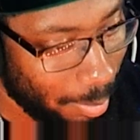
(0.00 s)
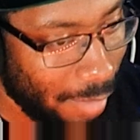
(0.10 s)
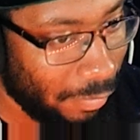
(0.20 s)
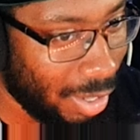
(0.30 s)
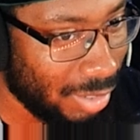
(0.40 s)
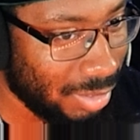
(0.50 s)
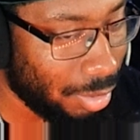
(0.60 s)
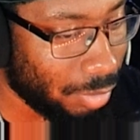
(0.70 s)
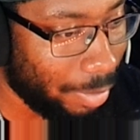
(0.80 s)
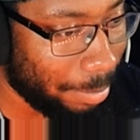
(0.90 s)
but I forgot he said it
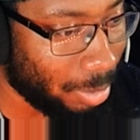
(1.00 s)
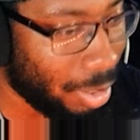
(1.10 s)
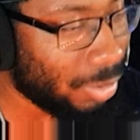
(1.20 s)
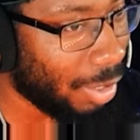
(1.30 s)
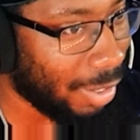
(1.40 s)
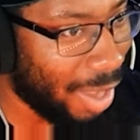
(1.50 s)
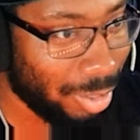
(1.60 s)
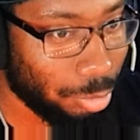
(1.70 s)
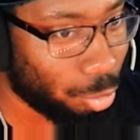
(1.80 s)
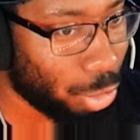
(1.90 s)
was a replica. I thought like an
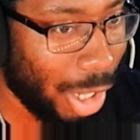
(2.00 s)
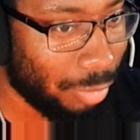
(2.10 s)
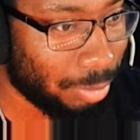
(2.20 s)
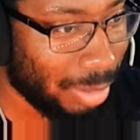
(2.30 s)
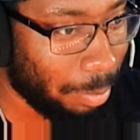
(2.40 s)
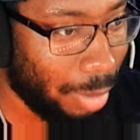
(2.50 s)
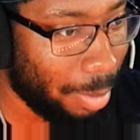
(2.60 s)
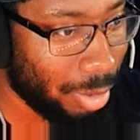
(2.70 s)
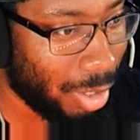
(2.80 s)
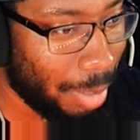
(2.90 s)
actual dragon was about to
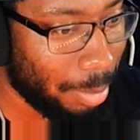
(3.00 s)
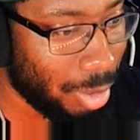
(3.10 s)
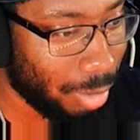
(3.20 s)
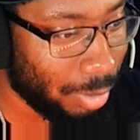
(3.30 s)
pop out of that mug,